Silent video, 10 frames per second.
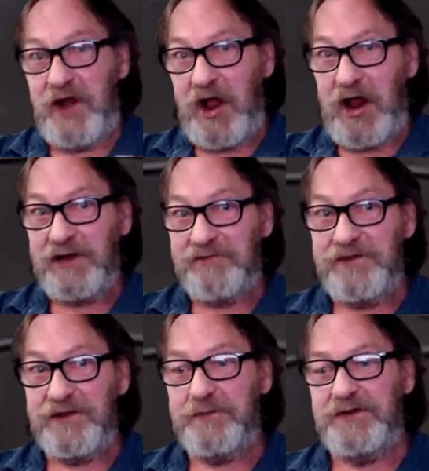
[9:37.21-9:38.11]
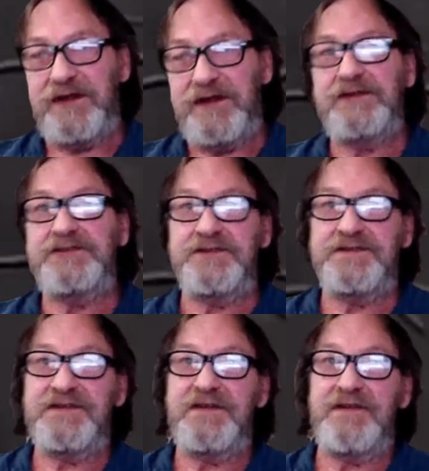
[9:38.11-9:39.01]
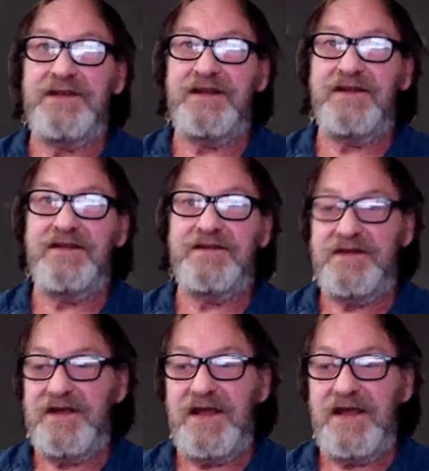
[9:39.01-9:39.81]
all of their protections and everything else.